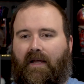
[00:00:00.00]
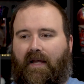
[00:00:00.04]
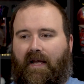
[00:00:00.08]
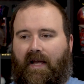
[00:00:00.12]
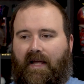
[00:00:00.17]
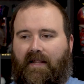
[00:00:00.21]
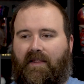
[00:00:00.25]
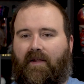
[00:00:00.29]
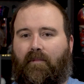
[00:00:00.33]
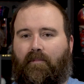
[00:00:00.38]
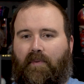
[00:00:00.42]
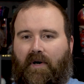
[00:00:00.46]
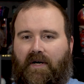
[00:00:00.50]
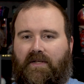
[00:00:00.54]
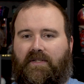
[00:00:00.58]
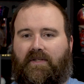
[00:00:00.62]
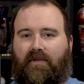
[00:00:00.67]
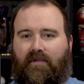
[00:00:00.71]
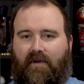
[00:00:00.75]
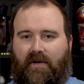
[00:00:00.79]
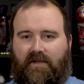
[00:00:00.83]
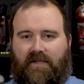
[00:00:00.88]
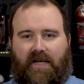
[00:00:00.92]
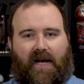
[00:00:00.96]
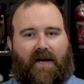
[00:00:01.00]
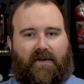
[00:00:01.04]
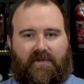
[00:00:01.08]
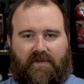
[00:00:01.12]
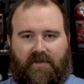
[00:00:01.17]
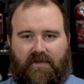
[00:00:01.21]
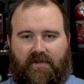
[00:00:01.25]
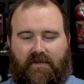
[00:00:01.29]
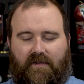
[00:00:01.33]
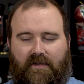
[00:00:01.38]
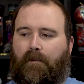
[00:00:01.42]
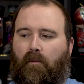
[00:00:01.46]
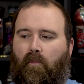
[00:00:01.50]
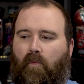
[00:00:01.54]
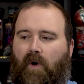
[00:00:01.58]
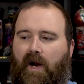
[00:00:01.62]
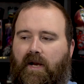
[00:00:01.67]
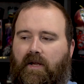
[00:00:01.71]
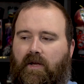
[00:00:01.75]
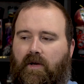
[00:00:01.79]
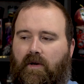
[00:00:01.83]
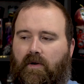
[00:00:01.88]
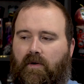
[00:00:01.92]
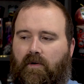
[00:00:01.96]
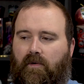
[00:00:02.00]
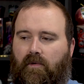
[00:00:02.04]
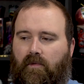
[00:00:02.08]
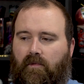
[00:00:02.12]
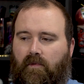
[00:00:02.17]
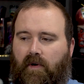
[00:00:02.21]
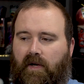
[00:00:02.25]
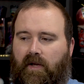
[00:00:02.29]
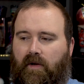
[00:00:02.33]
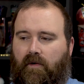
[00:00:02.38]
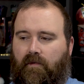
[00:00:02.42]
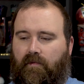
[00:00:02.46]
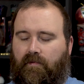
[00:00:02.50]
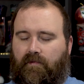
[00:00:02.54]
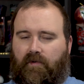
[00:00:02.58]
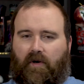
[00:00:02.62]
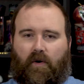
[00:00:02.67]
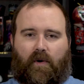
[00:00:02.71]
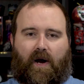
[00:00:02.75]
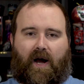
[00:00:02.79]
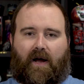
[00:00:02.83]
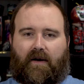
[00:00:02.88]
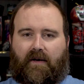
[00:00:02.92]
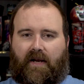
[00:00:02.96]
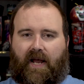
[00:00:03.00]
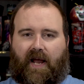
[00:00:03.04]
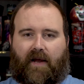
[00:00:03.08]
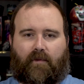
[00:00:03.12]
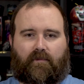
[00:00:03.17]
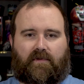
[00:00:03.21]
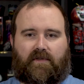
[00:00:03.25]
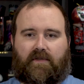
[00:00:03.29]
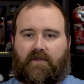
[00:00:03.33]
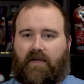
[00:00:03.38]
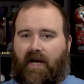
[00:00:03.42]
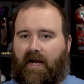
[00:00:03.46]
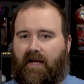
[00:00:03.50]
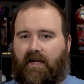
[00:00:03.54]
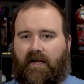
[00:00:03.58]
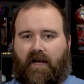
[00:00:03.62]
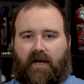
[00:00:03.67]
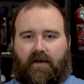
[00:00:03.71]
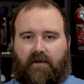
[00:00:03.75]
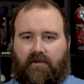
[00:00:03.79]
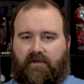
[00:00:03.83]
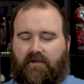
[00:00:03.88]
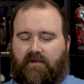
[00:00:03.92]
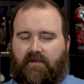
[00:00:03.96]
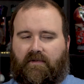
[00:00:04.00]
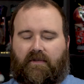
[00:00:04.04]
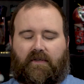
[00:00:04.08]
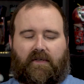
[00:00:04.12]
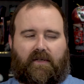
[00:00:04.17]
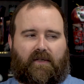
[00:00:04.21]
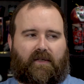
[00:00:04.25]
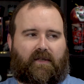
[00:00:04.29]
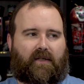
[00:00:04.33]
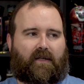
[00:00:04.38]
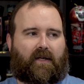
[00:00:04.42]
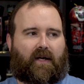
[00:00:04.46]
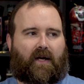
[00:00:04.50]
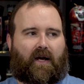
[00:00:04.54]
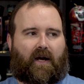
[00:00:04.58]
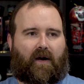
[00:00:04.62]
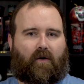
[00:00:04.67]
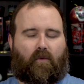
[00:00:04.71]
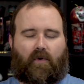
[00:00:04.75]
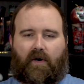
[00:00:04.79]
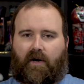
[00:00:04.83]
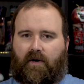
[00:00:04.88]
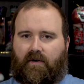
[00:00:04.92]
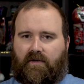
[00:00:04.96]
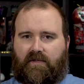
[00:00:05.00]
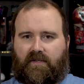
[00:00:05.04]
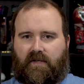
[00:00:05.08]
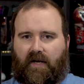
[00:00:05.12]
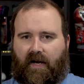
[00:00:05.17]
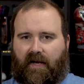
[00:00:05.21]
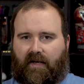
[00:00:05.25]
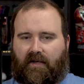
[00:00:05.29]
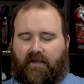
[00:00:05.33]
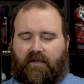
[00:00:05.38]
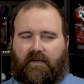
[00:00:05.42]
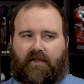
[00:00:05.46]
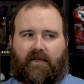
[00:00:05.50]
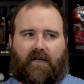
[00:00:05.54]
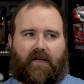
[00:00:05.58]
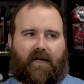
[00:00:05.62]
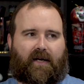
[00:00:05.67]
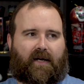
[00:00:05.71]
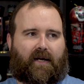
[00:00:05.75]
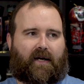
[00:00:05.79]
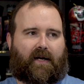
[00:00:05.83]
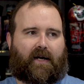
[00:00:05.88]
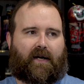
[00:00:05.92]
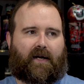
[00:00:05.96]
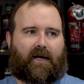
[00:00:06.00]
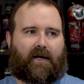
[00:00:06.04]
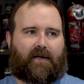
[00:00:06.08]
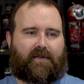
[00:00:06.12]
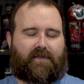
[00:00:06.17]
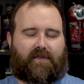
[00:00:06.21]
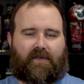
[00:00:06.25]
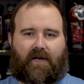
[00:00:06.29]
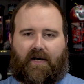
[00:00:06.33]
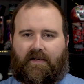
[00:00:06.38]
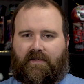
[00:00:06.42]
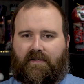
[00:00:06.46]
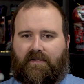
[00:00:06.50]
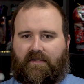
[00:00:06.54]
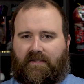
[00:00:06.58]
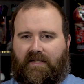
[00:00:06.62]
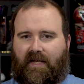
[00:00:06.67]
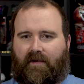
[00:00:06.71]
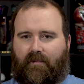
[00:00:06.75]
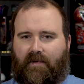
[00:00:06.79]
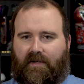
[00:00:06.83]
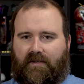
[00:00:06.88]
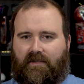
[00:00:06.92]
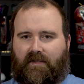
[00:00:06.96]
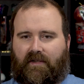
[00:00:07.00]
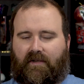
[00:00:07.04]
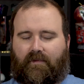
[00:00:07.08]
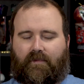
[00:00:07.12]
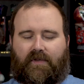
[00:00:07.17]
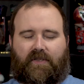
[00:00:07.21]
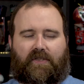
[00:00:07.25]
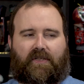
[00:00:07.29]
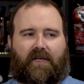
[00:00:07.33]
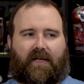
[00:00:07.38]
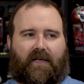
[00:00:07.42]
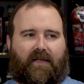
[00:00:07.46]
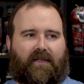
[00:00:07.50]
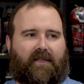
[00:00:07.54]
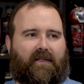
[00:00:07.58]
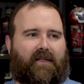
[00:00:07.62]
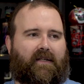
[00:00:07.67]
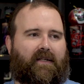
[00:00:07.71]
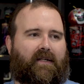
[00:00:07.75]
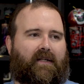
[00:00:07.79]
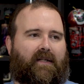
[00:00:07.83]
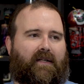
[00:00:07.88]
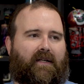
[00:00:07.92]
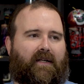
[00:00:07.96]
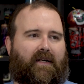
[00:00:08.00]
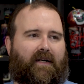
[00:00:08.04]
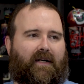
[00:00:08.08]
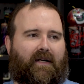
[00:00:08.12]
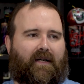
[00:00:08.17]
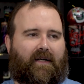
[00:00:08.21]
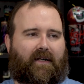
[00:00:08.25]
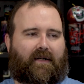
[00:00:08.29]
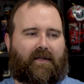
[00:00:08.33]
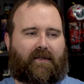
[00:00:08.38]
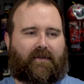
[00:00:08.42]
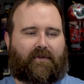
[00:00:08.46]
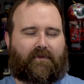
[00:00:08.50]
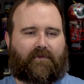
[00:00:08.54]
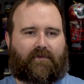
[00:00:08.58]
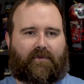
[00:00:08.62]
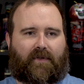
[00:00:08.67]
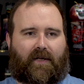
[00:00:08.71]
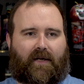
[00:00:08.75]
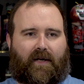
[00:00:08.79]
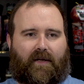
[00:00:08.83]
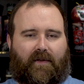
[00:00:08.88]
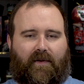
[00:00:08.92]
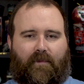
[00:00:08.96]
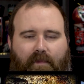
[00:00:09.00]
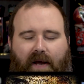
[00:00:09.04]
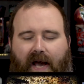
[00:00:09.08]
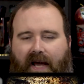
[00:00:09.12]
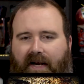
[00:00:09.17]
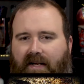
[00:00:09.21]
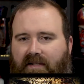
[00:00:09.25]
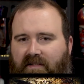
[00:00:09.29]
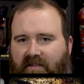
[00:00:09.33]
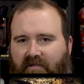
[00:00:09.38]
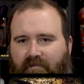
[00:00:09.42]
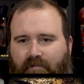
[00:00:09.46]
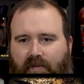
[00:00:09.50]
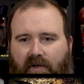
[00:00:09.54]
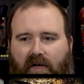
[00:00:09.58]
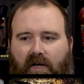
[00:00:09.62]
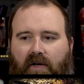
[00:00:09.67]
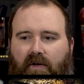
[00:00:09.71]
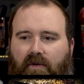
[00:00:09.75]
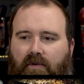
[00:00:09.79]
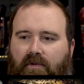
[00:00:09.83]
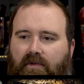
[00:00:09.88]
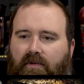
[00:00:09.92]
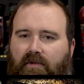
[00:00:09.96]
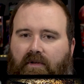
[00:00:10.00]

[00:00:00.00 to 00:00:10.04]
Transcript: in the bunch of those houses. When you throw out names, Nightingales, Winter's Night, Saw's Steam Into the Machine, The Madness of Poe,